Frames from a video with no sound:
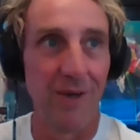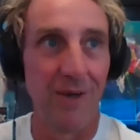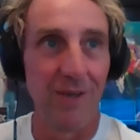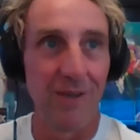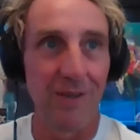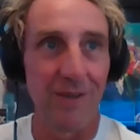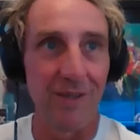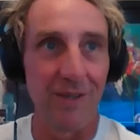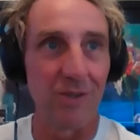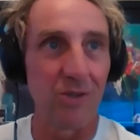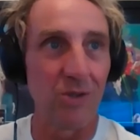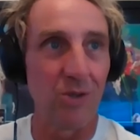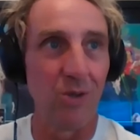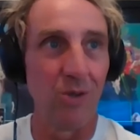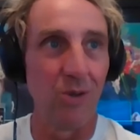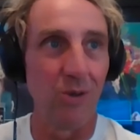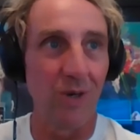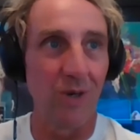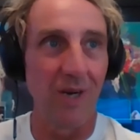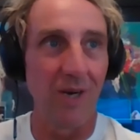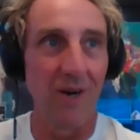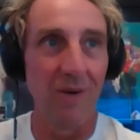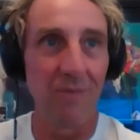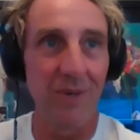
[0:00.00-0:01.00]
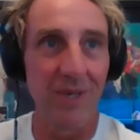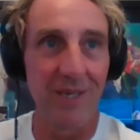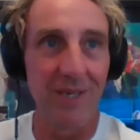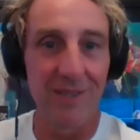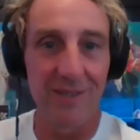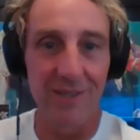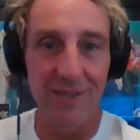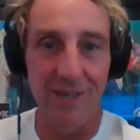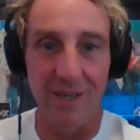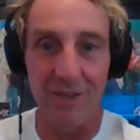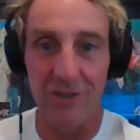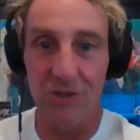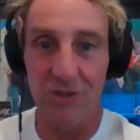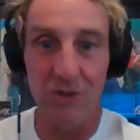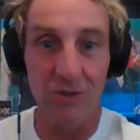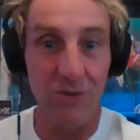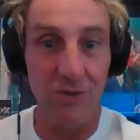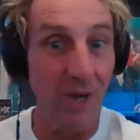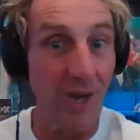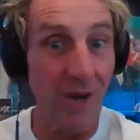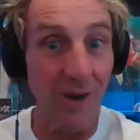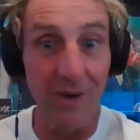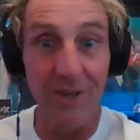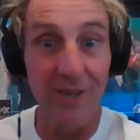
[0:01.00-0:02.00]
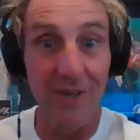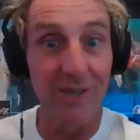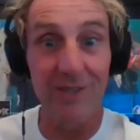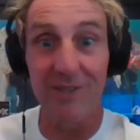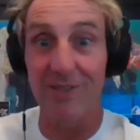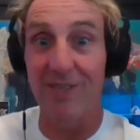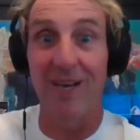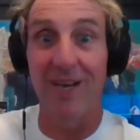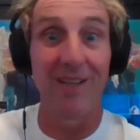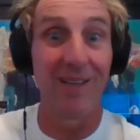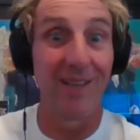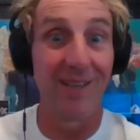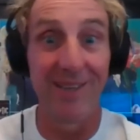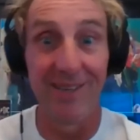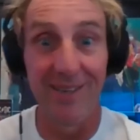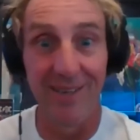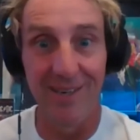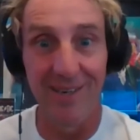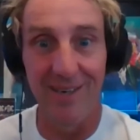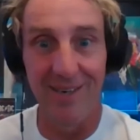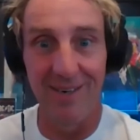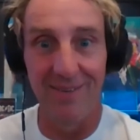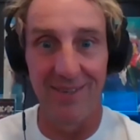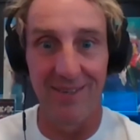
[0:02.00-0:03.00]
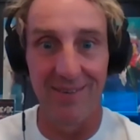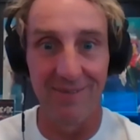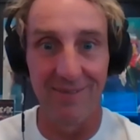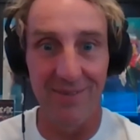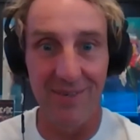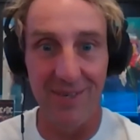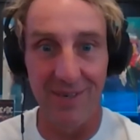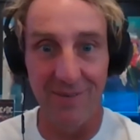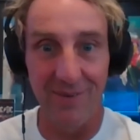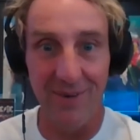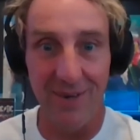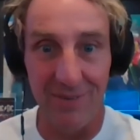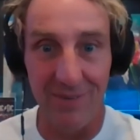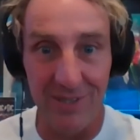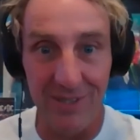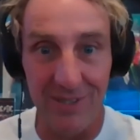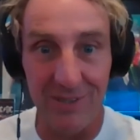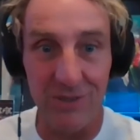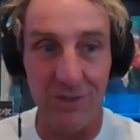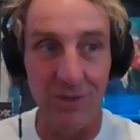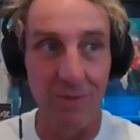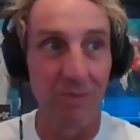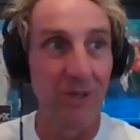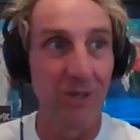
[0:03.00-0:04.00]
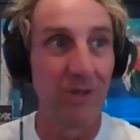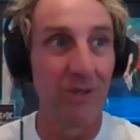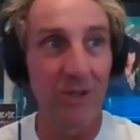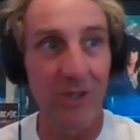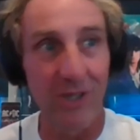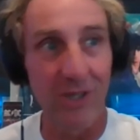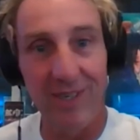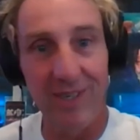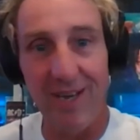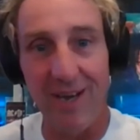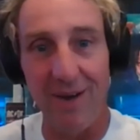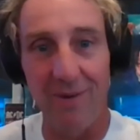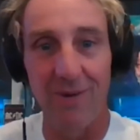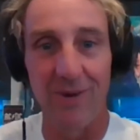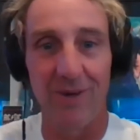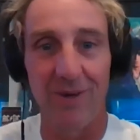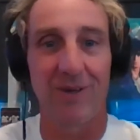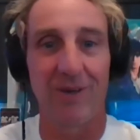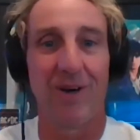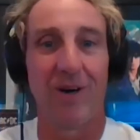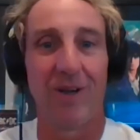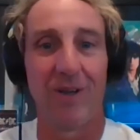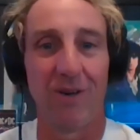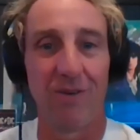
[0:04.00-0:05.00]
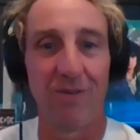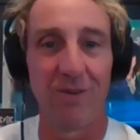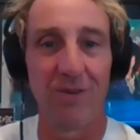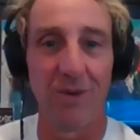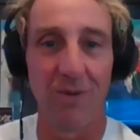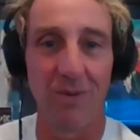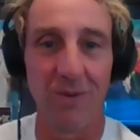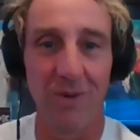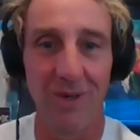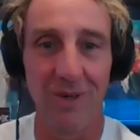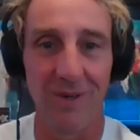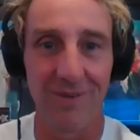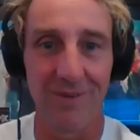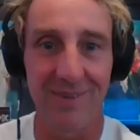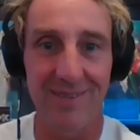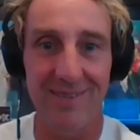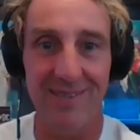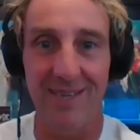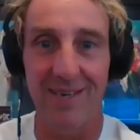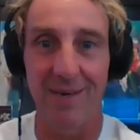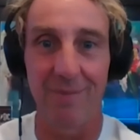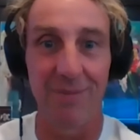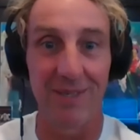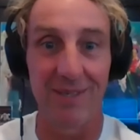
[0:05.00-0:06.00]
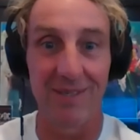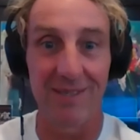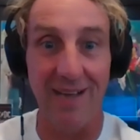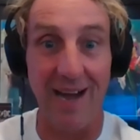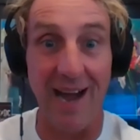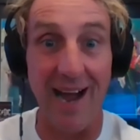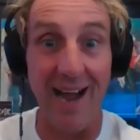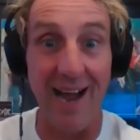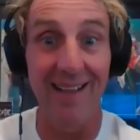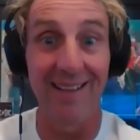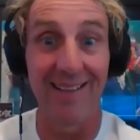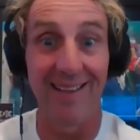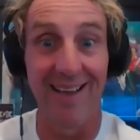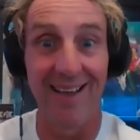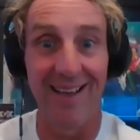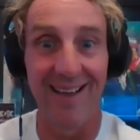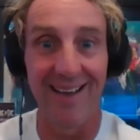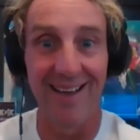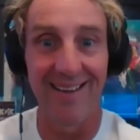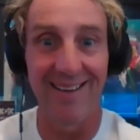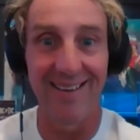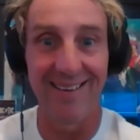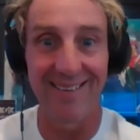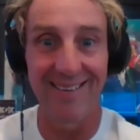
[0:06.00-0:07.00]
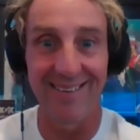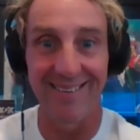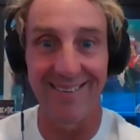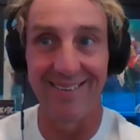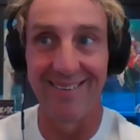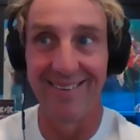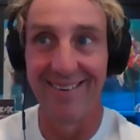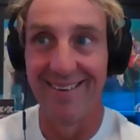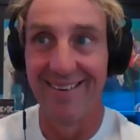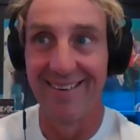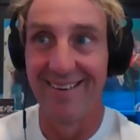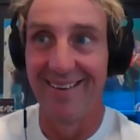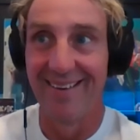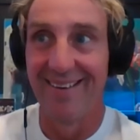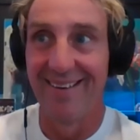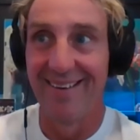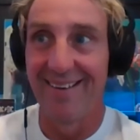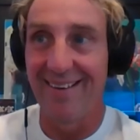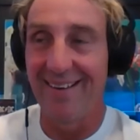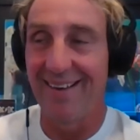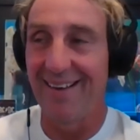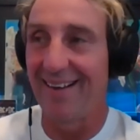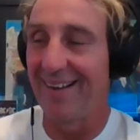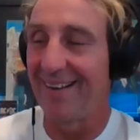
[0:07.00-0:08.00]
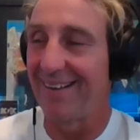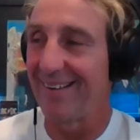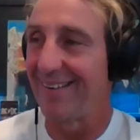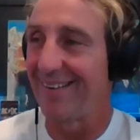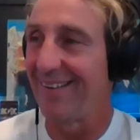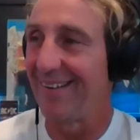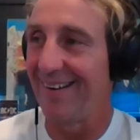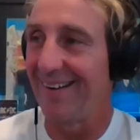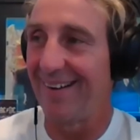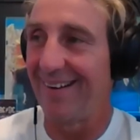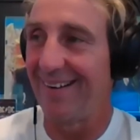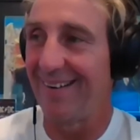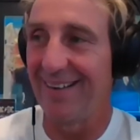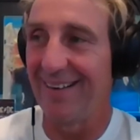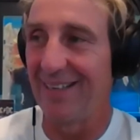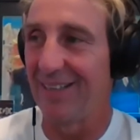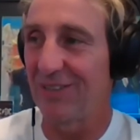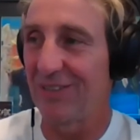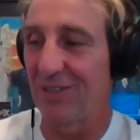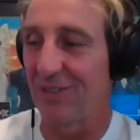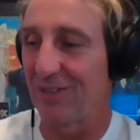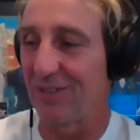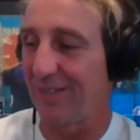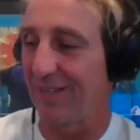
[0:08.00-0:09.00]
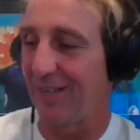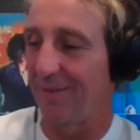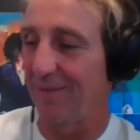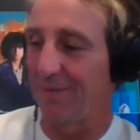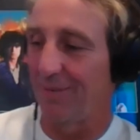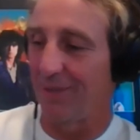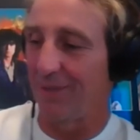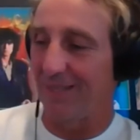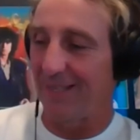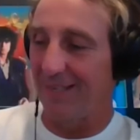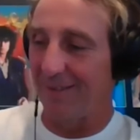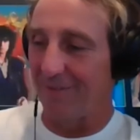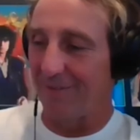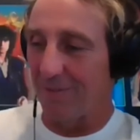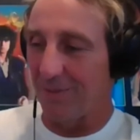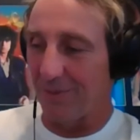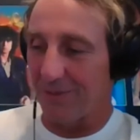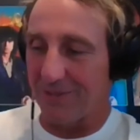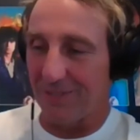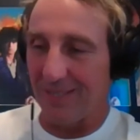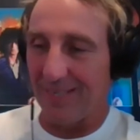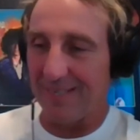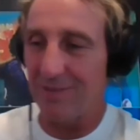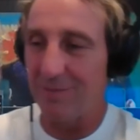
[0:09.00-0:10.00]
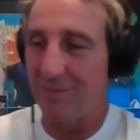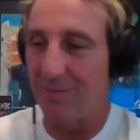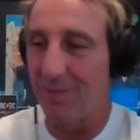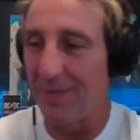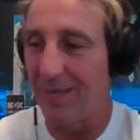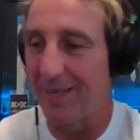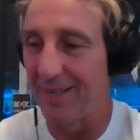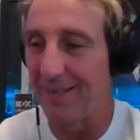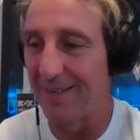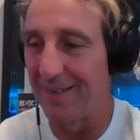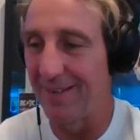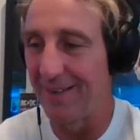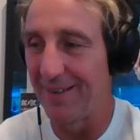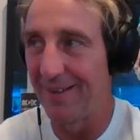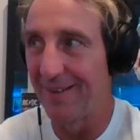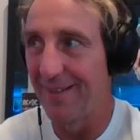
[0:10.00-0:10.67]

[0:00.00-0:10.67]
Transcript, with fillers: these cool companies in Australia selling them, and you know we have a distribution network all over the world, set up in Thailand, and and uh, it's just unbelievable. So that's been